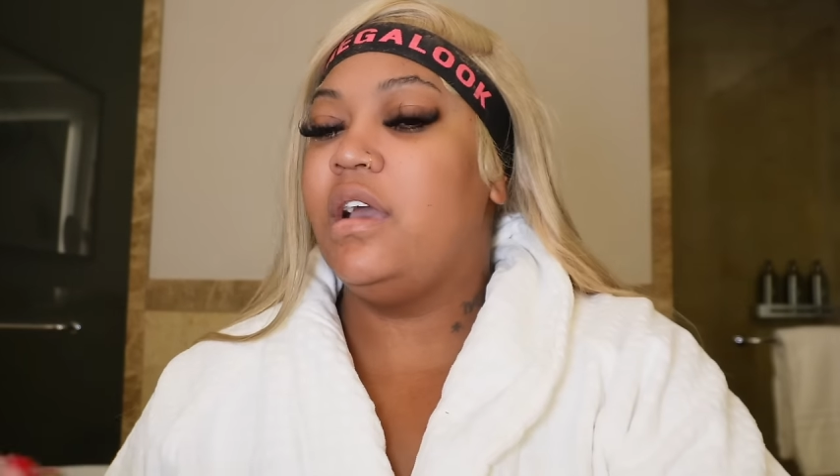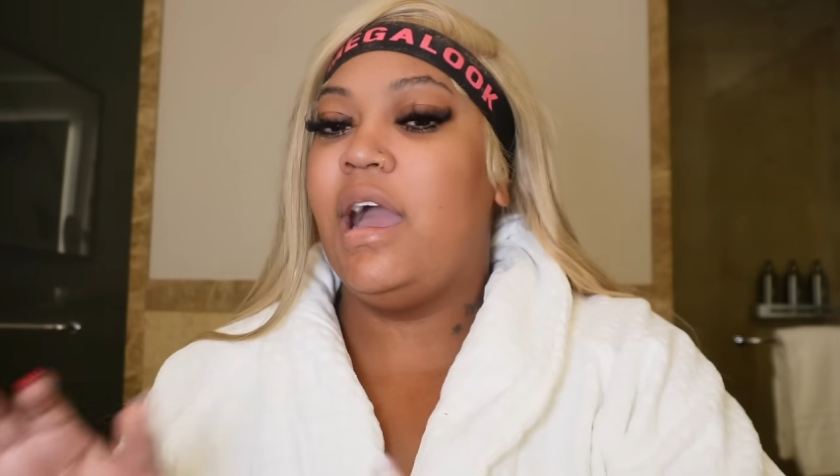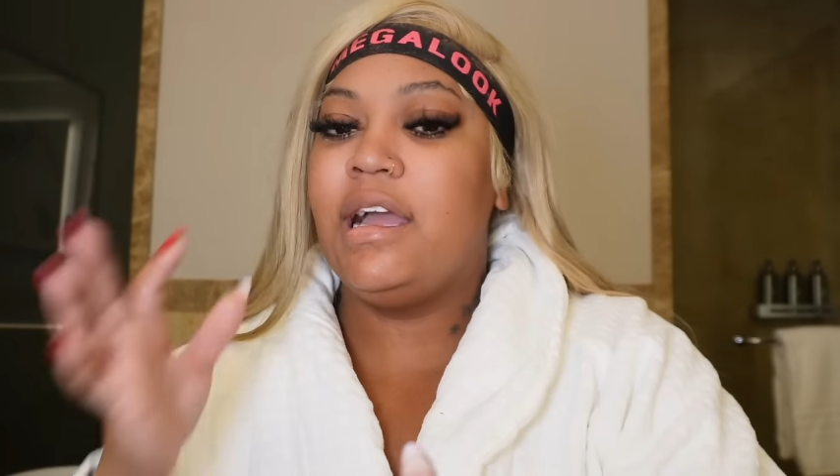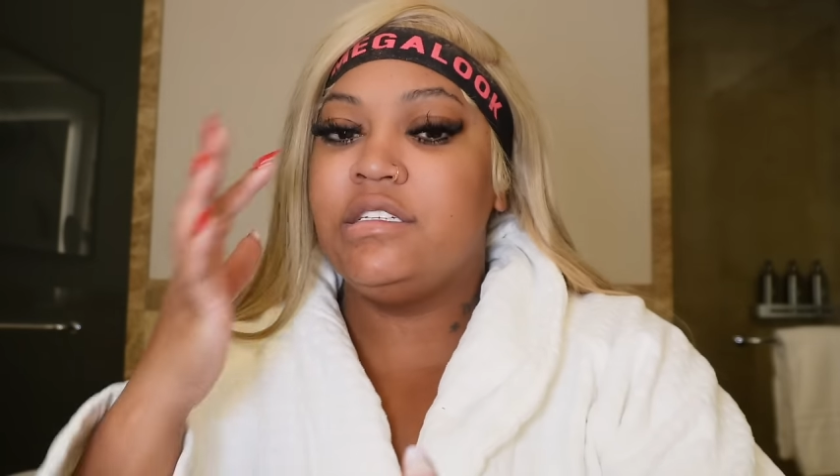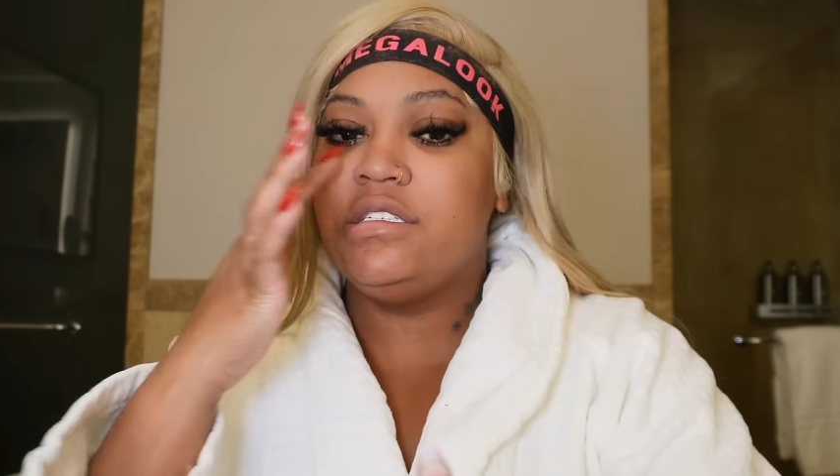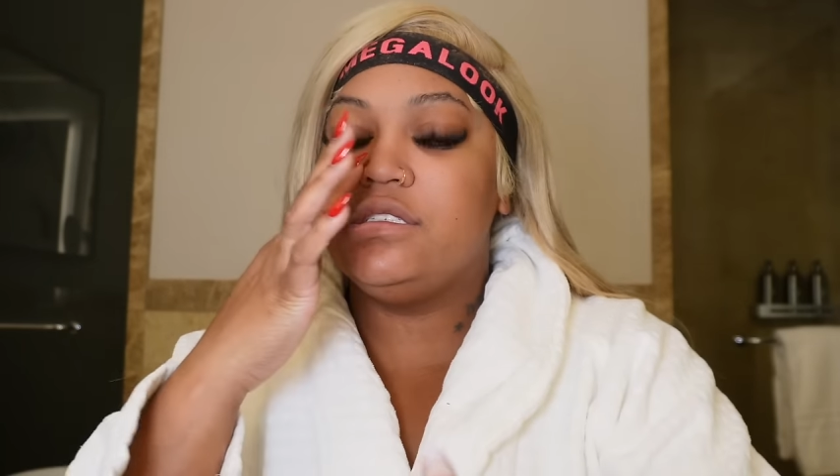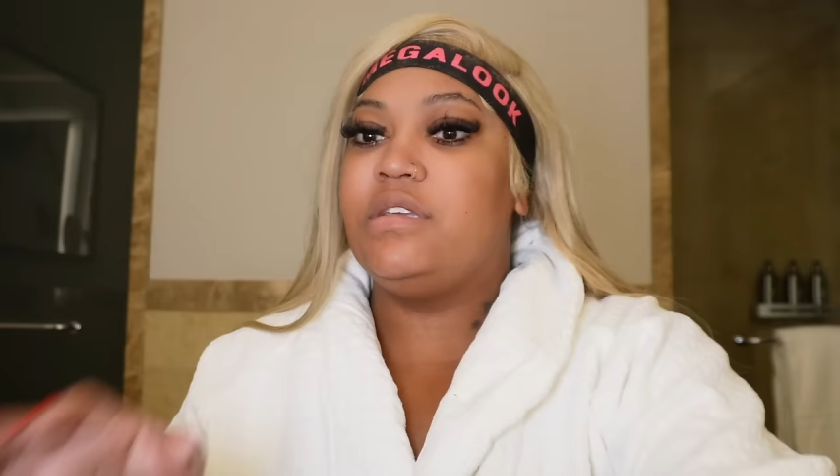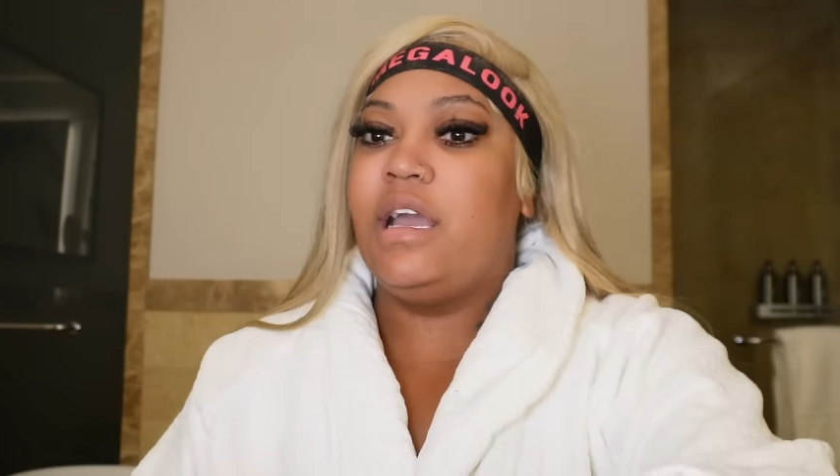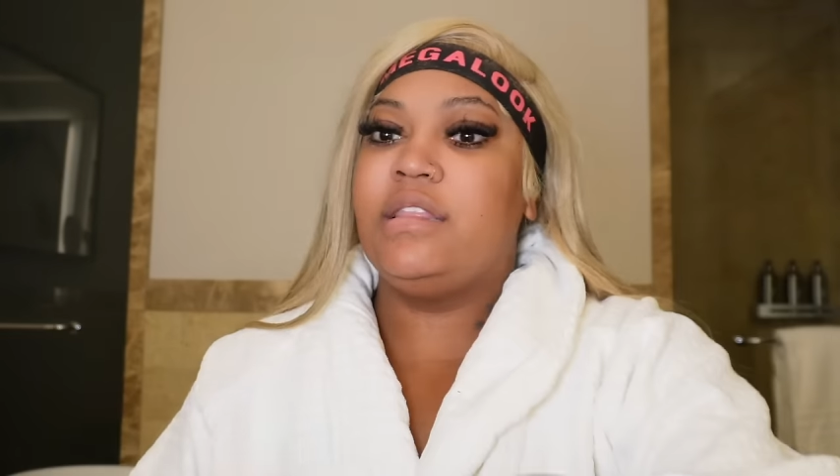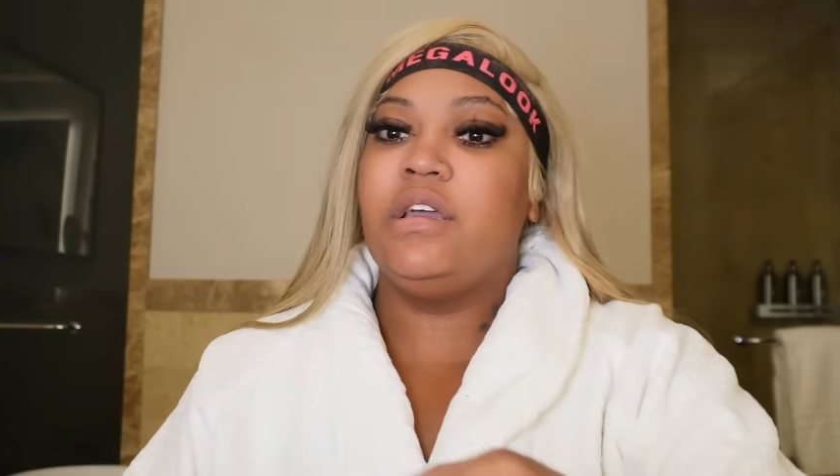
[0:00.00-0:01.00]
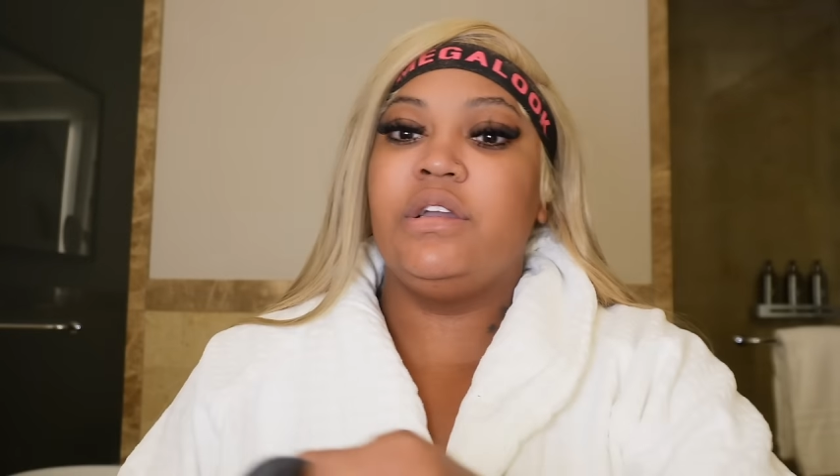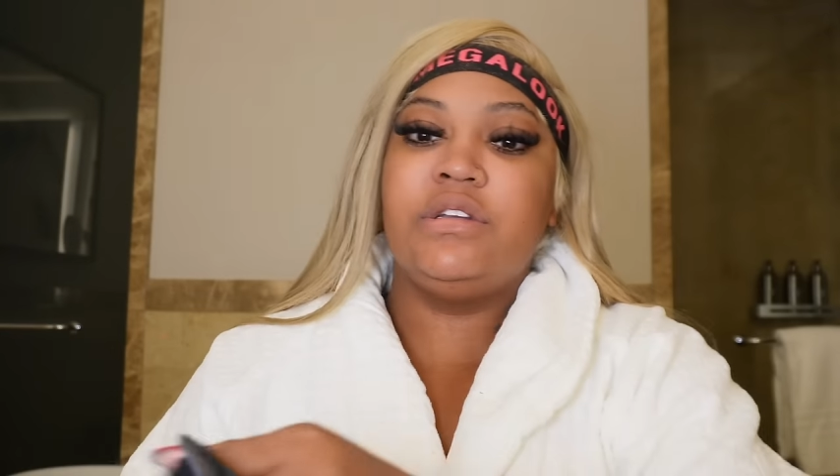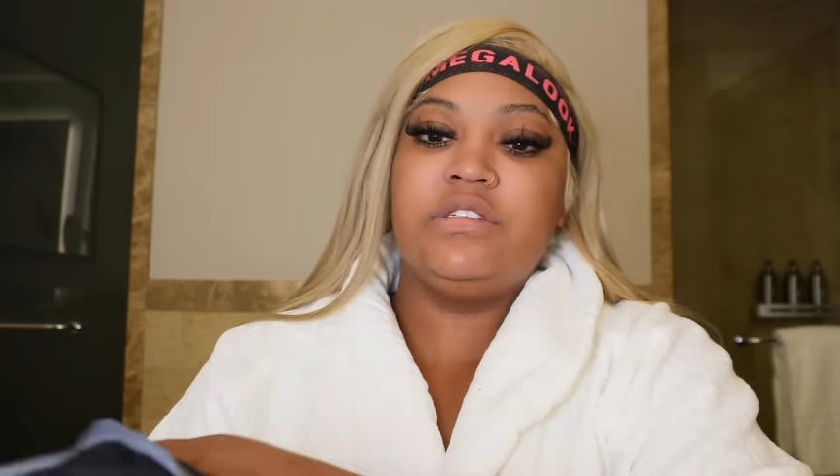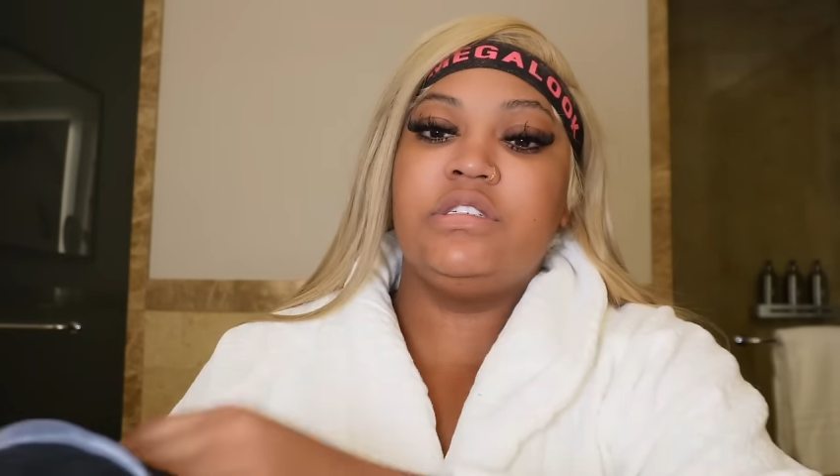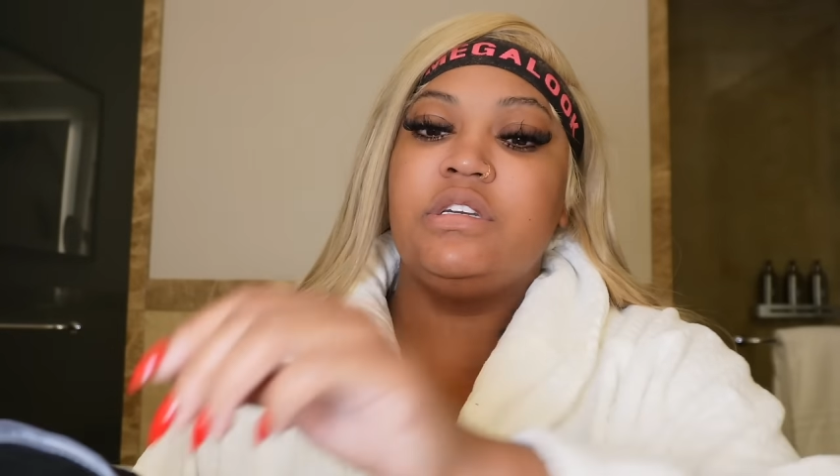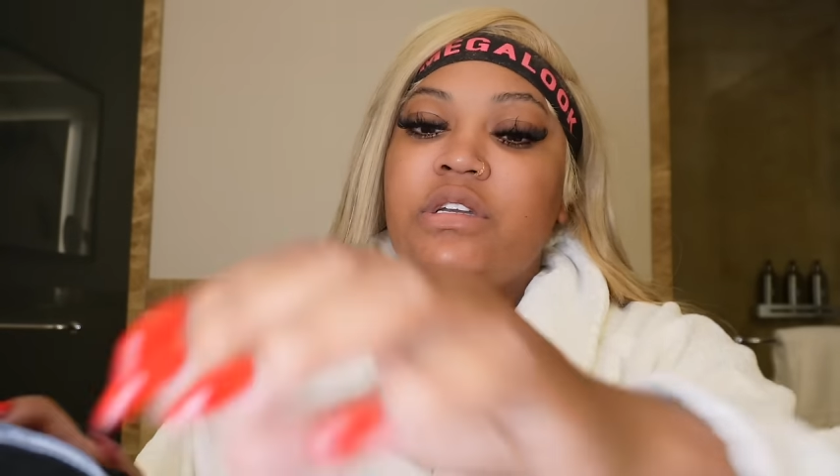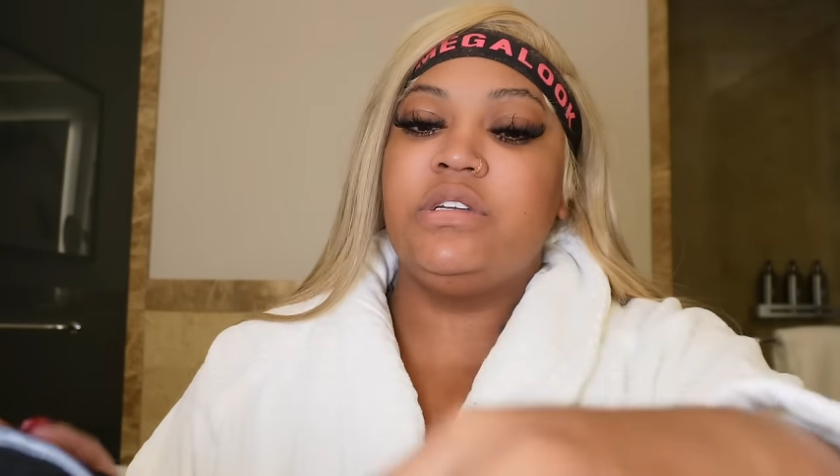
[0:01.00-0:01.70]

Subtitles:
I just got the urge to